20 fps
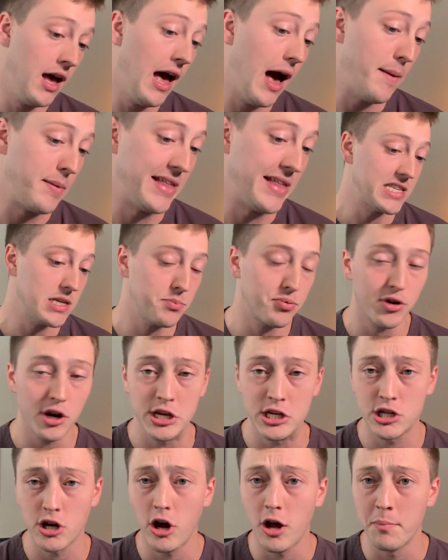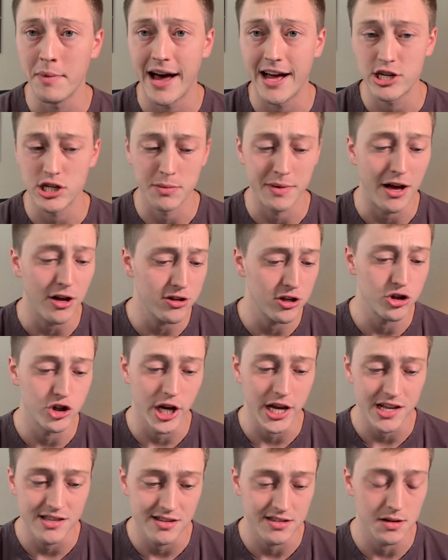I mean, pretty solid matchup. Elgton
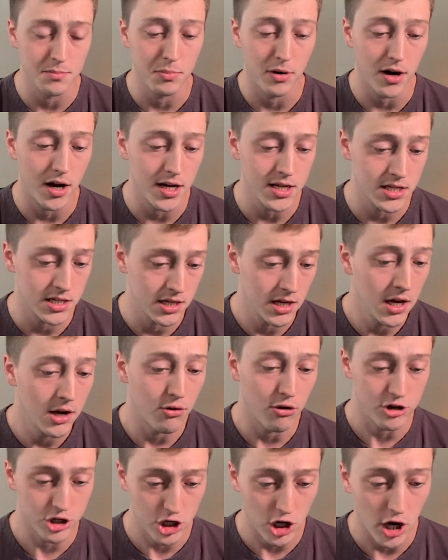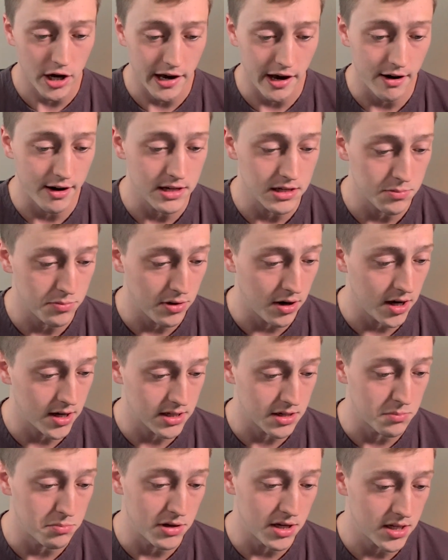Jenkins is a boss. Rashawn Gary is a
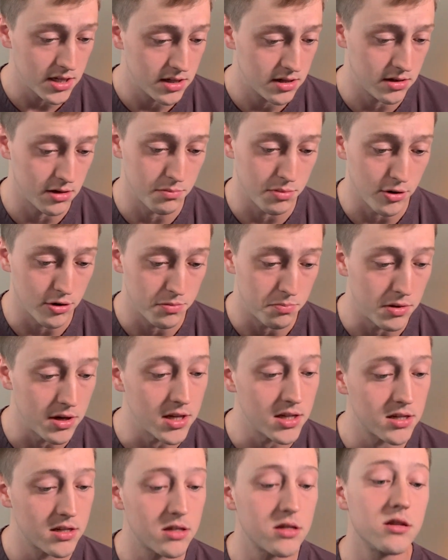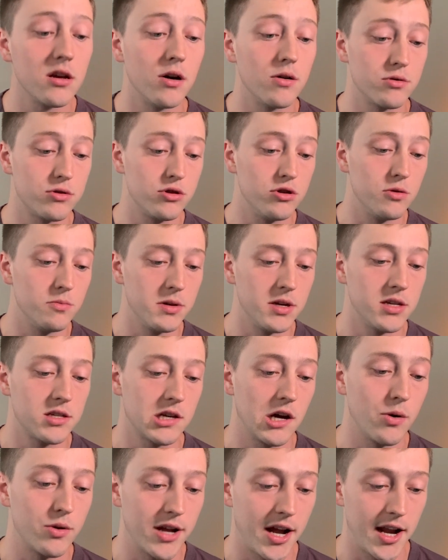boss, a beast. They're both beasts, so two beasts
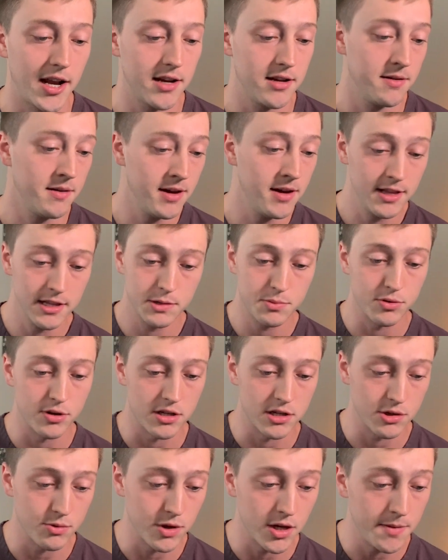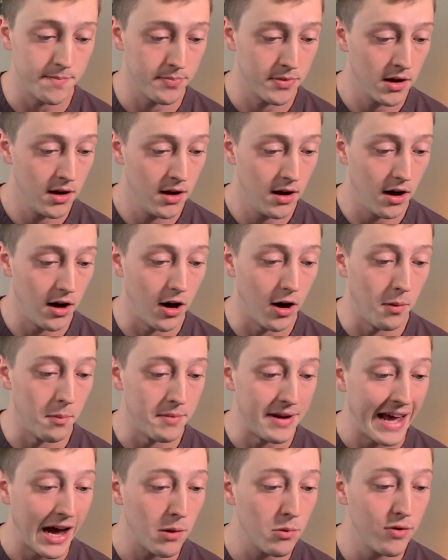going at it. It's pretty sweet.
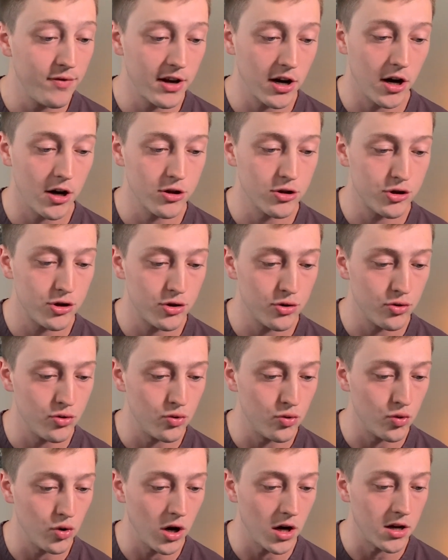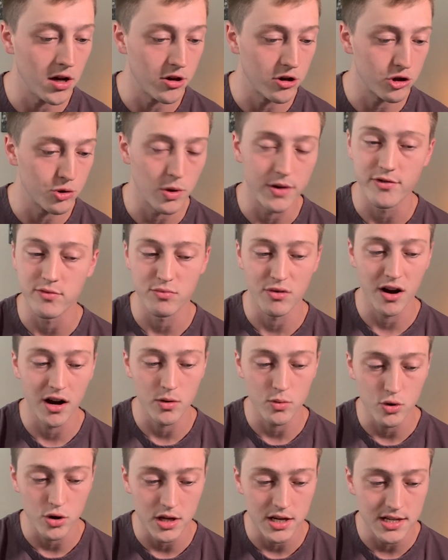Now moving on to another tweet from Ryan
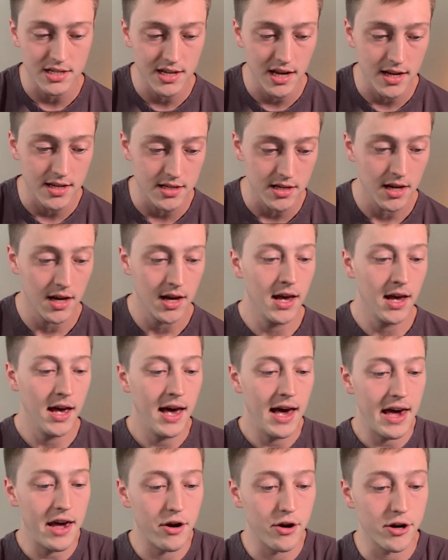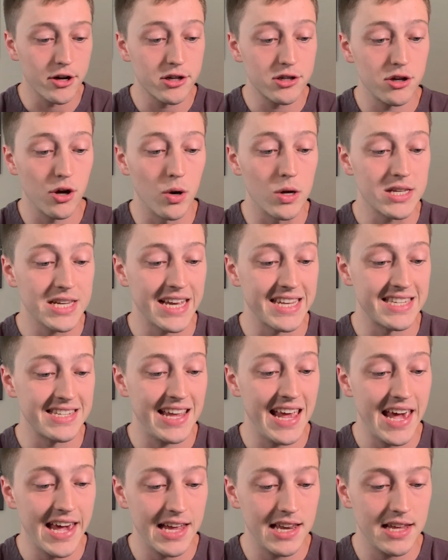Wood. He says, Eric Stokes has
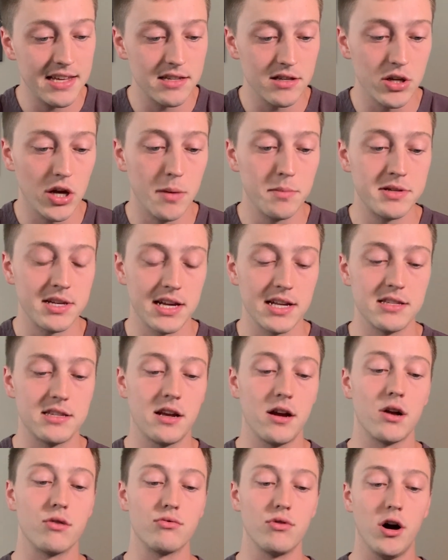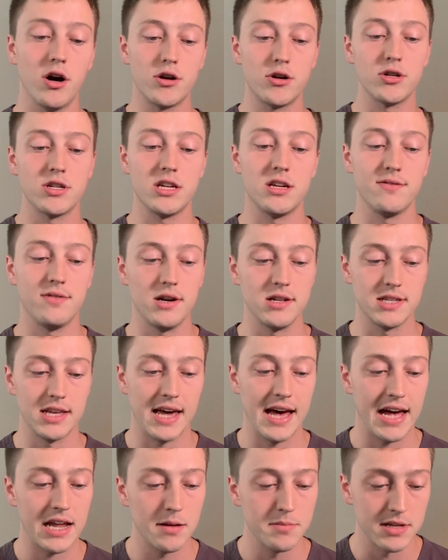taken his lumps against Aaron Rodgers and Devontae
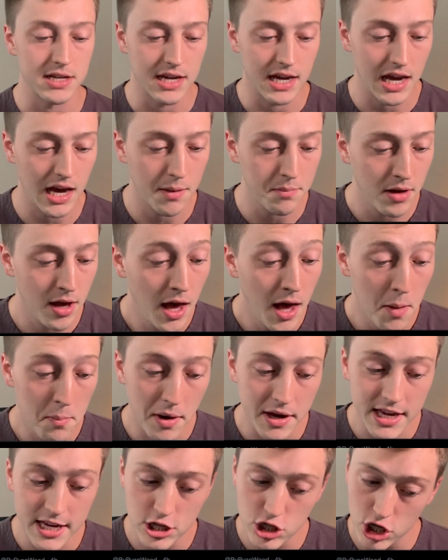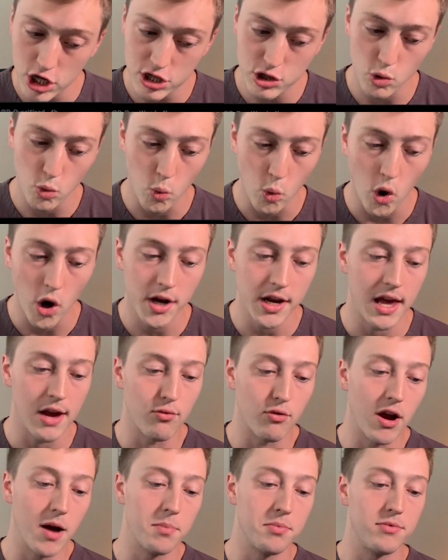Adams in camp, but he just won a
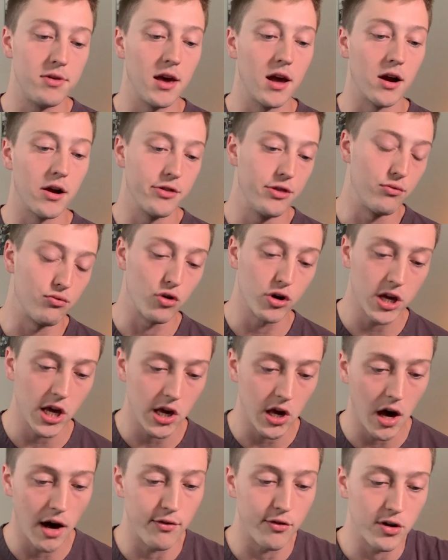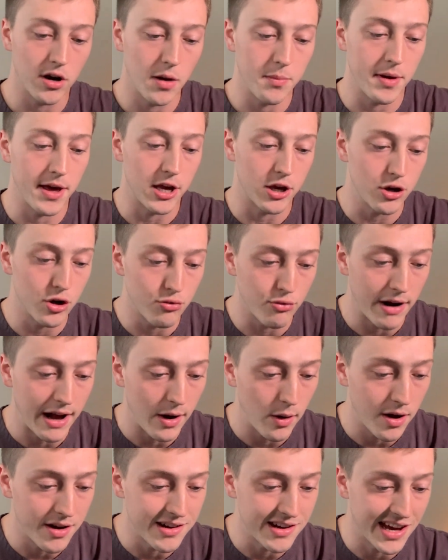rep there. The rookie covered up a good
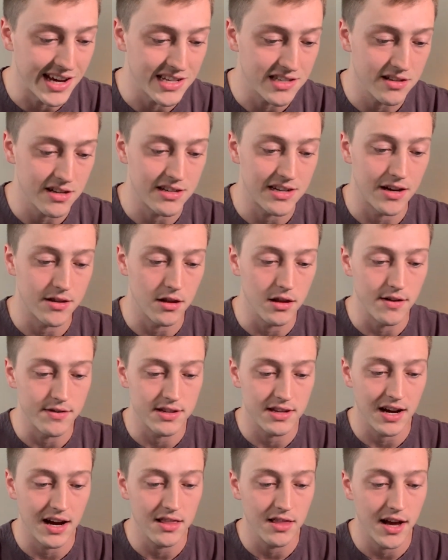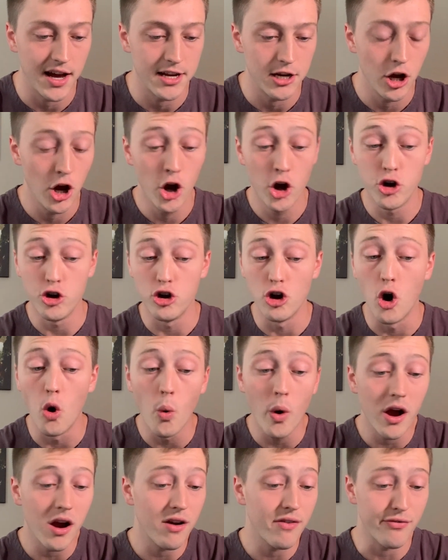route nicely down the left sideline.
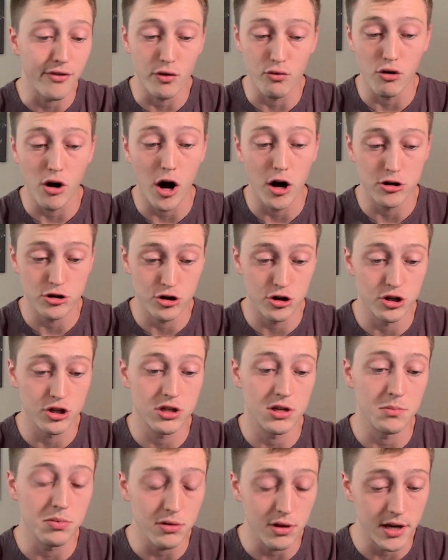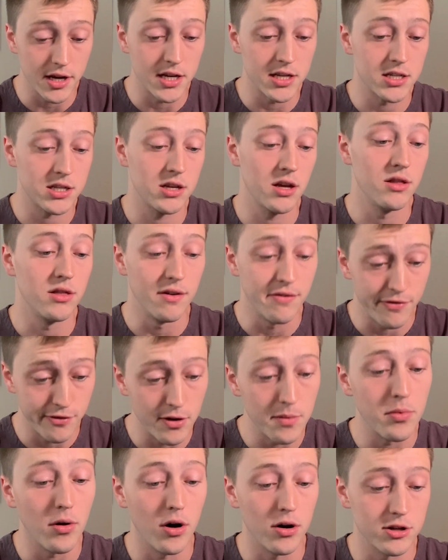Nowhere for Rodgers to place the
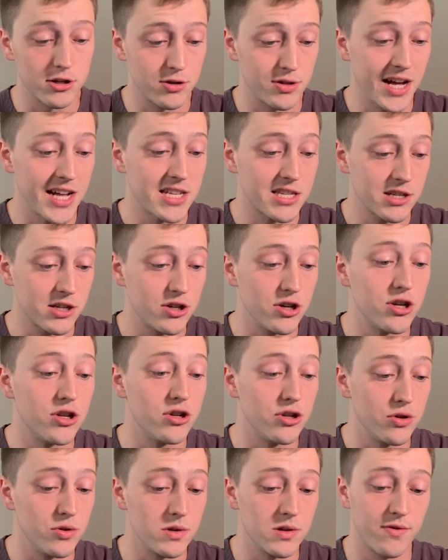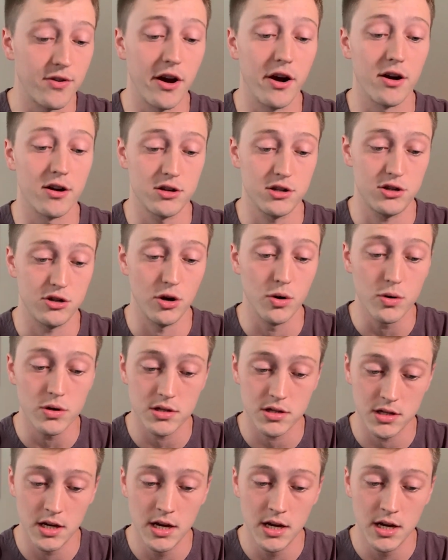football. So that's good news for Eric Stokes.